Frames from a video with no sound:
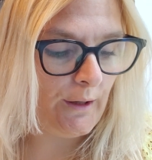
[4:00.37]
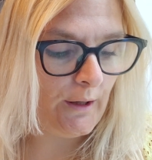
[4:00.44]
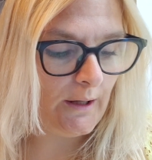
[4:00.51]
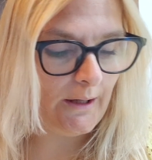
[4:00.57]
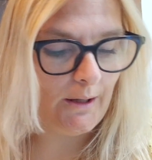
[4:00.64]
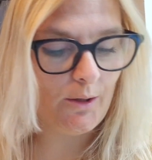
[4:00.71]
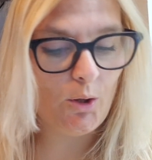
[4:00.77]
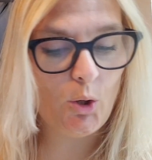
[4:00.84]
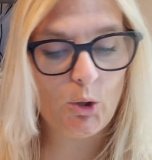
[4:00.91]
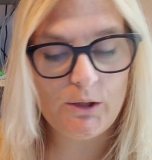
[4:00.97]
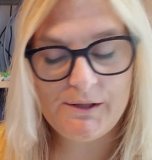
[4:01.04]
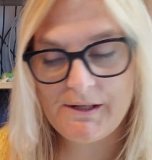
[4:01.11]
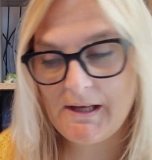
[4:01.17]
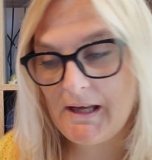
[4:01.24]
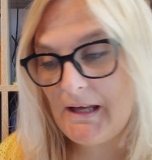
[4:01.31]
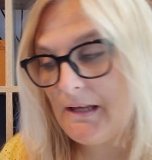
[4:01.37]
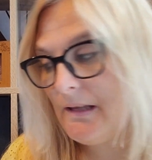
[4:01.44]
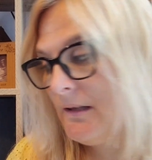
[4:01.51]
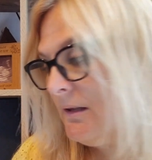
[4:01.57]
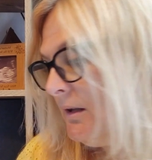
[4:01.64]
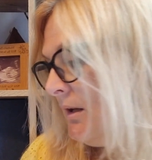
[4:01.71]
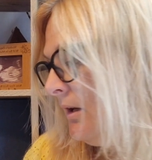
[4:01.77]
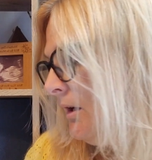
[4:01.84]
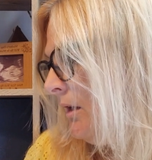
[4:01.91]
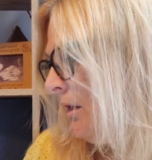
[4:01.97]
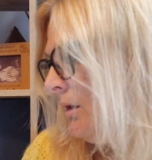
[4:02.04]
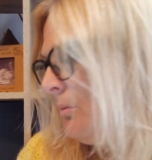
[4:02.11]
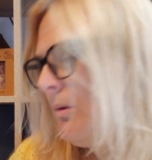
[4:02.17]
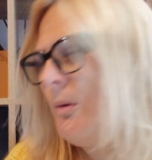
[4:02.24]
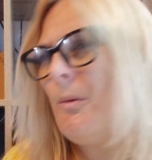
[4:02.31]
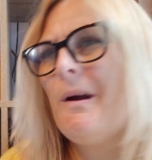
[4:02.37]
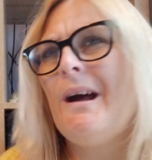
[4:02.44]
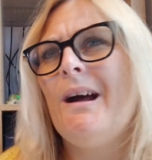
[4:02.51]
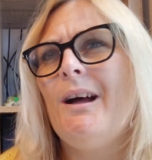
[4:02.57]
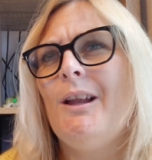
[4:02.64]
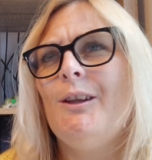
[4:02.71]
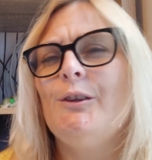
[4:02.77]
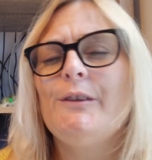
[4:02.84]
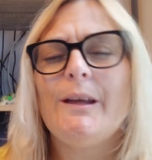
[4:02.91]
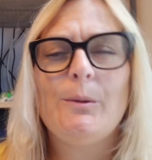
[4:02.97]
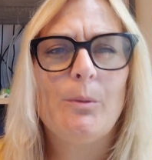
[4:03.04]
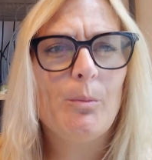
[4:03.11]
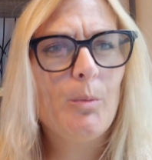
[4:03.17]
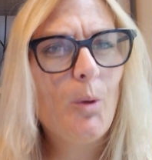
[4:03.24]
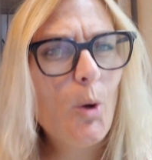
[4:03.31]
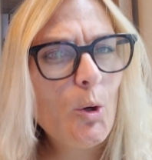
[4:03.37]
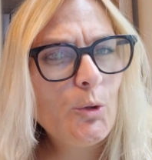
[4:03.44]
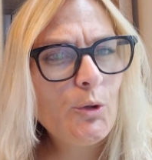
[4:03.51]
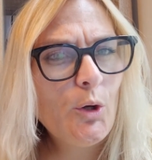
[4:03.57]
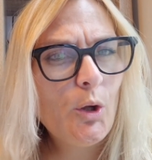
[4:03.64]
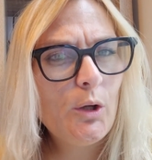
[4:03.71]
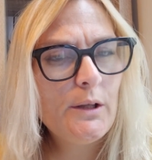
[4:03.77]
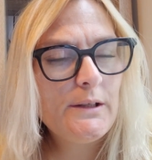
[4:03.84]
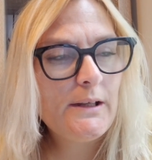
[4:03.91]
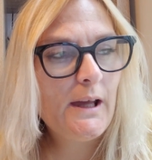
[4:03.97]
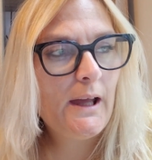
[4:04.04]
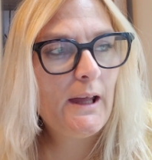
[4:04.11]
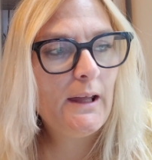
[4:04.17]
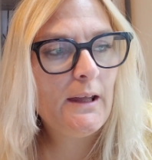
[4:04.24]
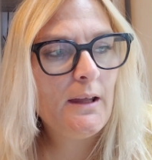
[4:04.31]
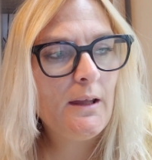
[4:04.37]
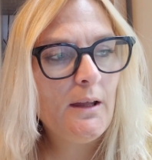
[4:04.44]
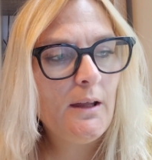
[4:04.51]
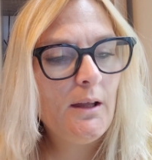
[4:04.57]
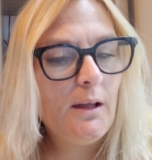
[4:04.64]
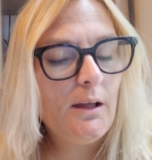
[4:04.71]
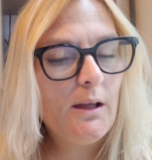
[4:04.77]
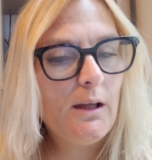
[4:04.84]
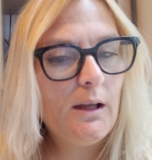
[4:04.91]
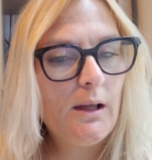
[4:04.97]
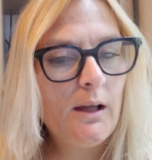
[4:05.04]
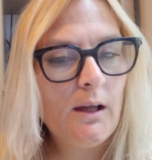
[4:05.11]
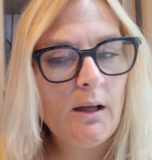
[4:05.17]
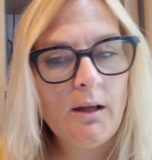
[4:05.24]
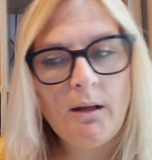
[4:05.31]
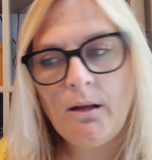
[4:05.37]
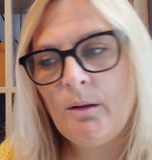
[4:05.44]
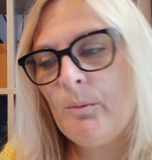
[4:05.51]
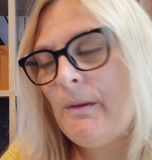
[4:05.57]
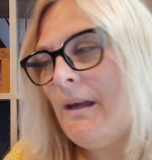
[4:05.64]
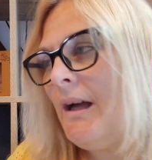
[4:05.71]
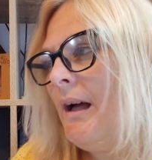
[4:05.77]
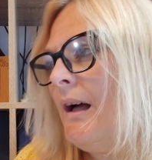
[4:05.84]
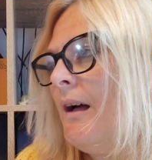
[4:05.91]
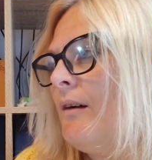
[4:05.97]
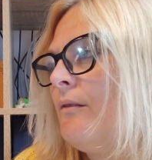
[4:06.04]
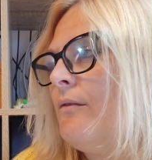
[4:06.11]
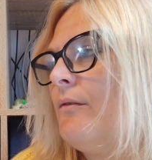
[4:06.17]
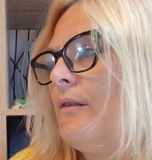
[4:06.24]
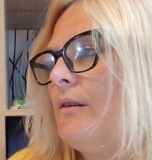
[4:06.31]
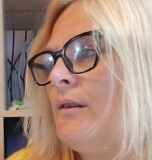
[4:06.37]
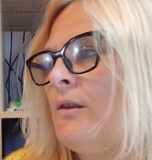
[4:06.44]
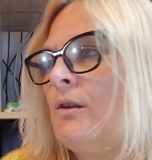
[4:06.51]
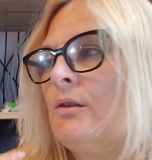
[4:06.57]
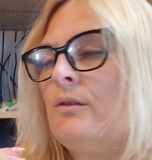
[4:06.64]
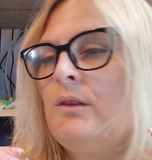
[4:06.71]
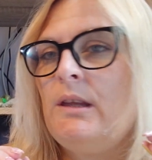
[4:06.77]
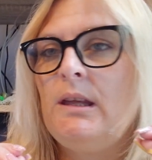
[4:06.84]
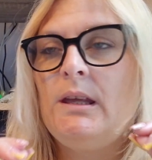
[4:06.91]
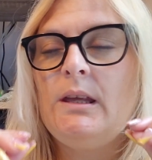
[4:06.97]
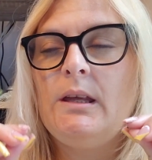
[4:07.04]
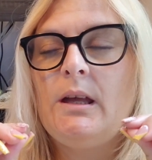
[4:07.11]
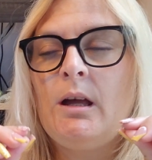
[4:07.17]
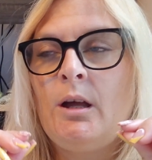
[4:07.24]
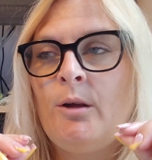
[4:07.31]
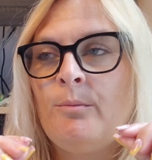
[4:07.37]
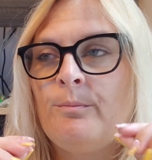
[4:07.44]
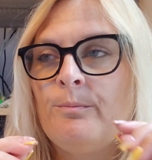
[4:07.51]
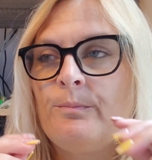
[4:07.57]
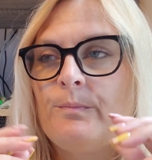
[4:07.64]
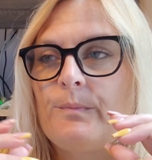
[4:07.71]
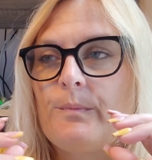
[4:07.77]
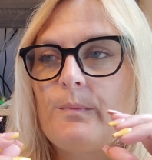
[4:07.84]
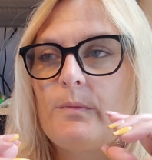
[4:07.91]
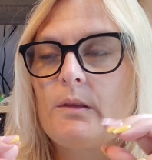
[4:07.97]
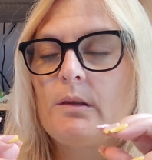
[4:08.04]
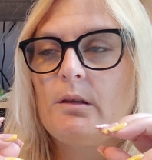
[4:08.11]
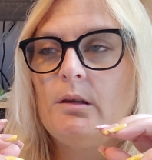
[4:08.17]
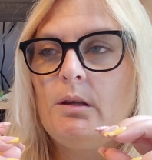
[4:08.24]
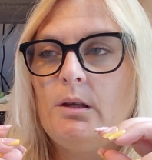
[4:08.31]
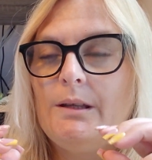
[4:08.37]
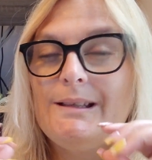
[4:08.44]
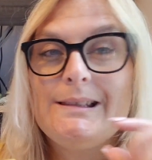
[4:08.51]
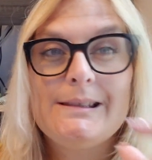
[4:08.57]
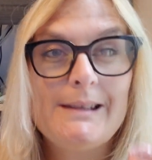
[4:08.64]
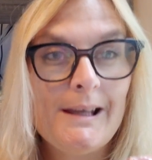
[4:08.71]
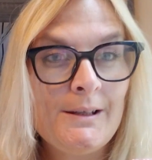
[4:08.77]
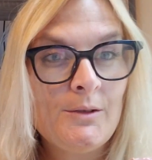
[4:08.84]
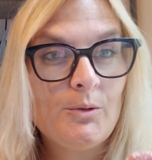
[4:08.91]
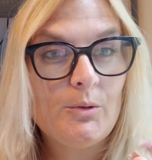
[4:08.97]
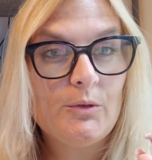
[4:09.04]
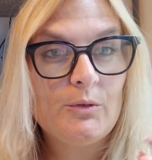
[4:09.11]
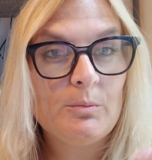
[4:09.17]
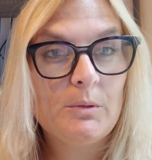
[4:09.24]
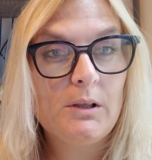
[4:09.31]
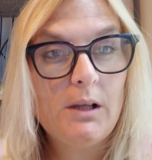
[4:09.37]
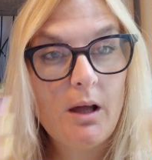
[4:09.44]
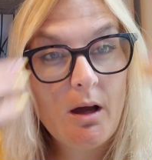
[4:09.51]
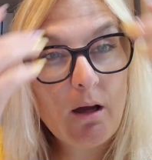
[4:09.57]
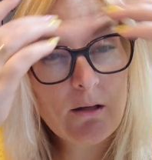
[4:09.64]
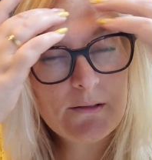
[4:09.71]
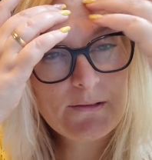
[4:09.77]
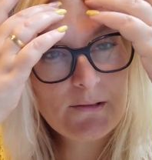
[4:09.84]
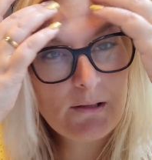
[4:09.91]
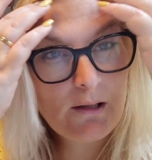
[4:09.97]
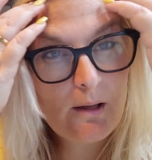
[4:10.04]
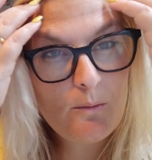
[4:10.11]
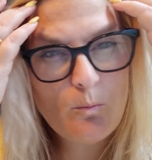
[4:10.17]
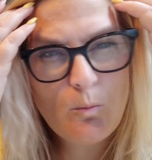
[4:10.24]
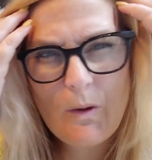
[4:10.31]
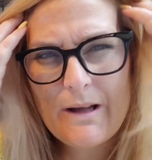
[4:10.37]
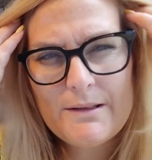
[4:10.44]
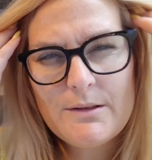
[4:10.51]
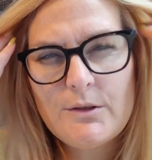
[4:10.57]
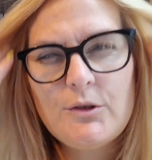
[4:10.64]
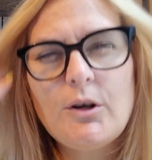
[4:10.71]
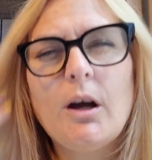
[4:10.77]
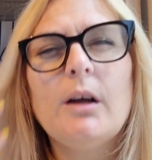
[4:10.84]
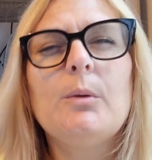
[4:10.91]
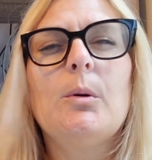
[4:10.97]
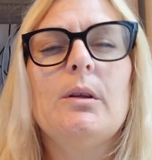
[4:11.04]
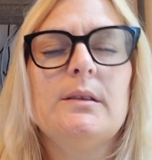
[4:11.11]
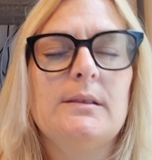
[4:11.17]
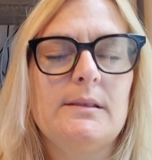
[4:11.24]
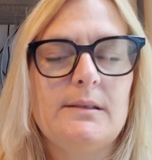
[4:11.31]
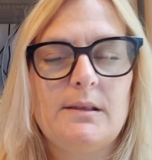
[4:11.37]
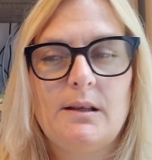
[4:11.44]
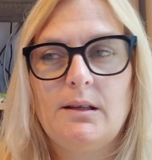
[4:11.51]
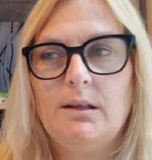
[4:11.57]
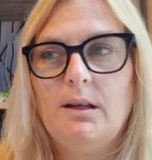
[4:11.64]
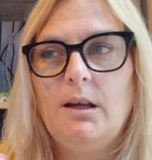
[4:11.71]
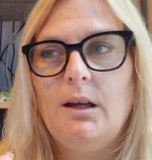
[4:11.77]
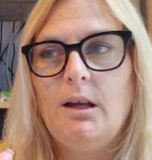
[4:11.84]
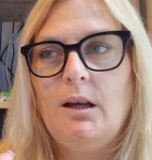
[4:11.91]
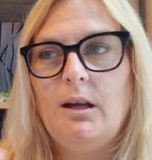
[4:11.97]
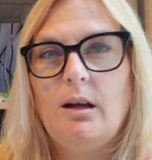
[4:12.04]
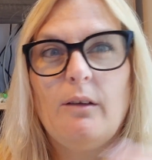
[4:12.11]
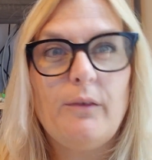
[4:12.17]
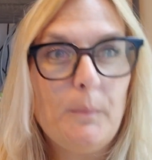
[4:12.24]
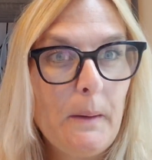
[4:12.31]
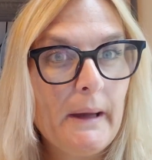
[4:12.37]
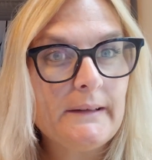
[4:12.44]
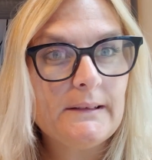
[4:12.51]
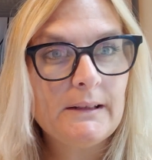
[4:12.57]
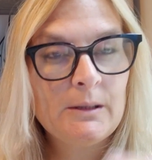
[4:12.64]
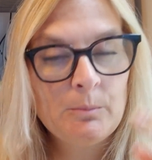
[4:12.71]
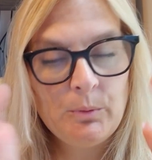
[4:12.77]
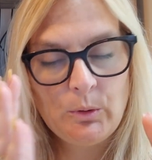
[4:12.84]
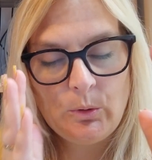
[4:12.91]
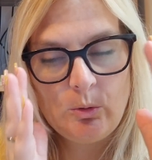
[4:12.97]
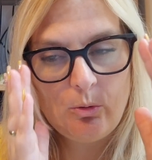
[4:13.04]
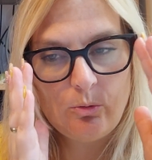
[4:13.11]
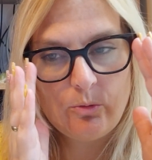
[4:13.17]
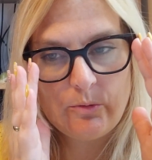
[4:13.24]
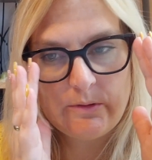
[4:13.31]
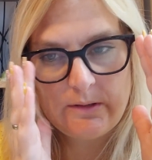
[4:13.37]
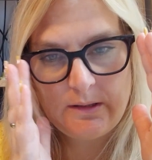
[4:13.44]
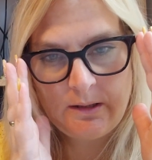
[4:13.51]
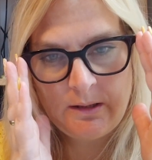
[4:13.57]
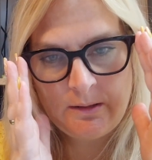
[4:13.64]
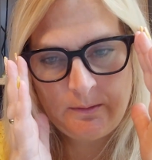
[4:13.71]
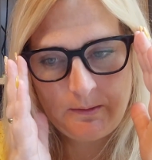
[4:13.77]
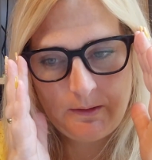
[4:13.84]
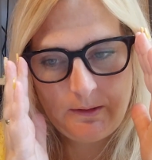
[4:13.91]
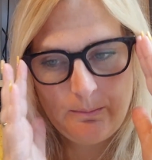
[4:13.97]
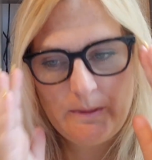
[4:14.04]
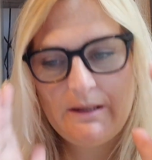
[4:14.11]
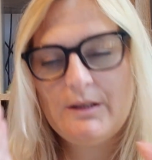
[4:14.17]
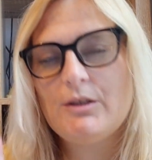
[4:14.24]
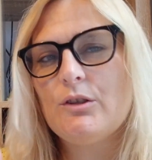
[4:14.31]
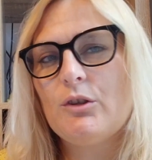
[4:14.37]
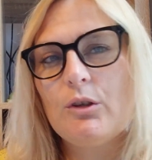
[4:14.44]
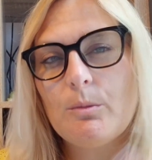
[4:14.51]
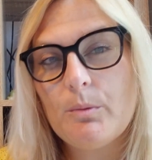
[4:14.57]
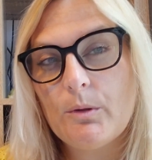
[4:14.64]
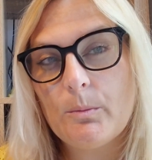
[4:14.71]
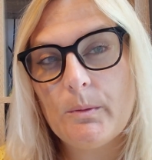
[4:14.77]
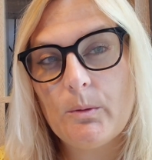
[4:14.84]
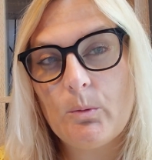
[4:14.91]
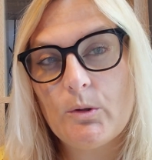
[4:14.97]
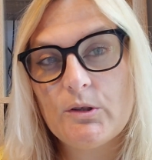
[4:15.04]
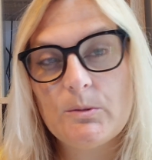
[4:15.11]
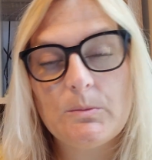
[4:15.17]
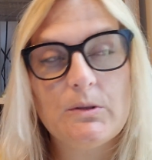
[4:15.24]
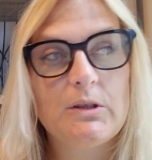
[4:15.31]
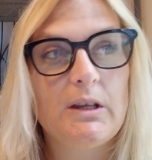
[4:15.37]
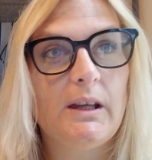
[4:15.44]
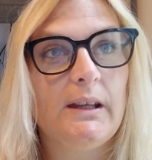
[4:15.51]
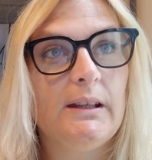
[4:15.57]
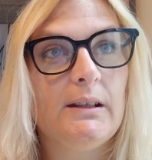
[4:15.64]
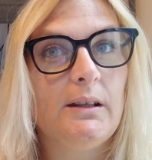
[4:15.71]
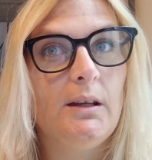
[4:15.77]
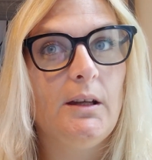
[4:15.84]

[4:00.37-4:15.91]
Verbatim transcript: are at holiday, while we're at holiday, when we're on holiday. Uh, we have the, the um, sandals from Clark's, They're like wet to dry ones that are for paddling pools and the beach, and you can put them in the washing machine.